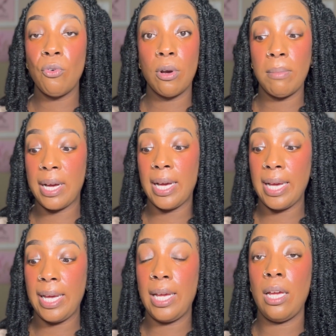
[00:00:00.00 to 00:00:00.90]
for
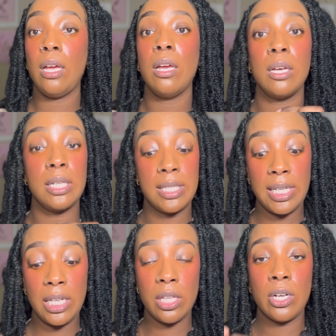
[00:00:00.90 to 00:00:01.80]
my
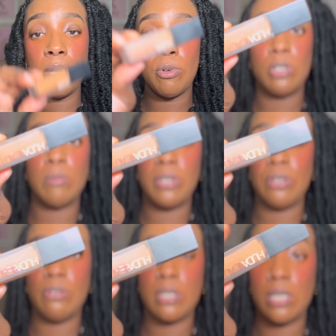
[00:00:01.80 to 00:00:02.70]
concealer, I'm going to be
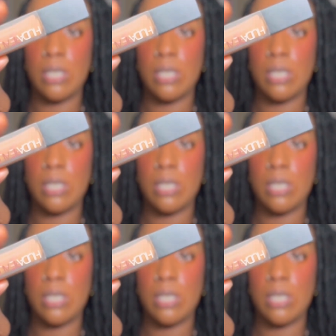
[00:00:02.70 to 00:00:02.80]
using a